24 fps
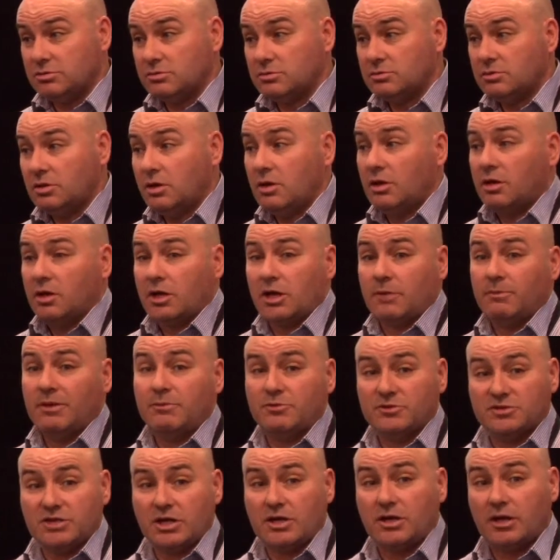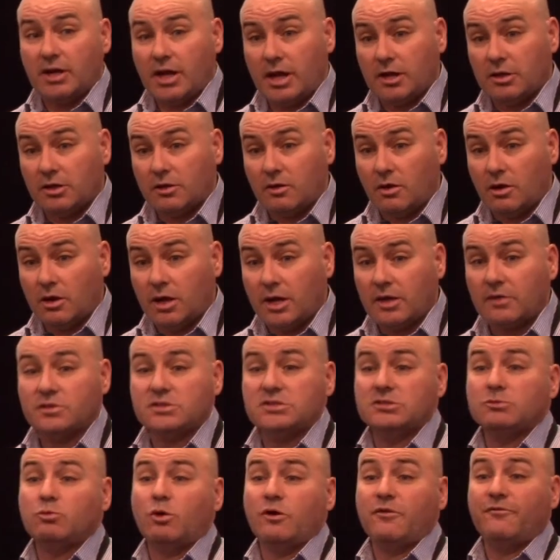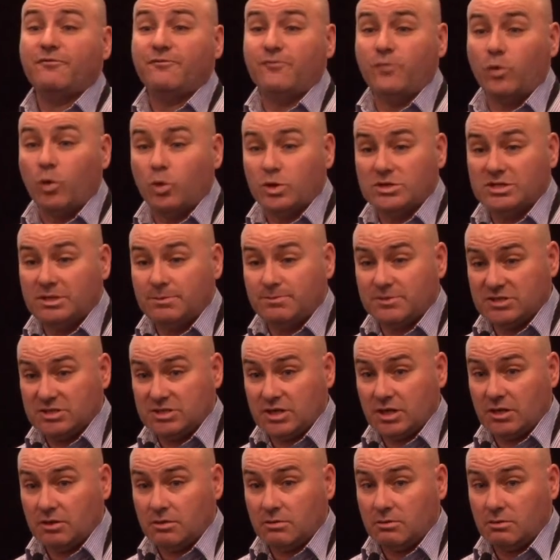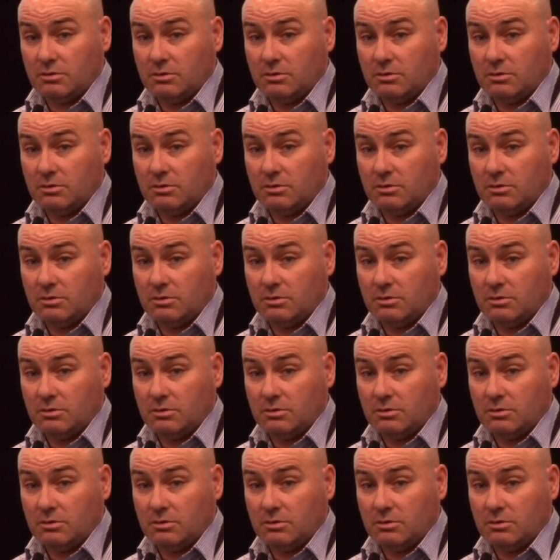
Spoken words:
It can be presented how you like. This is worth 40%.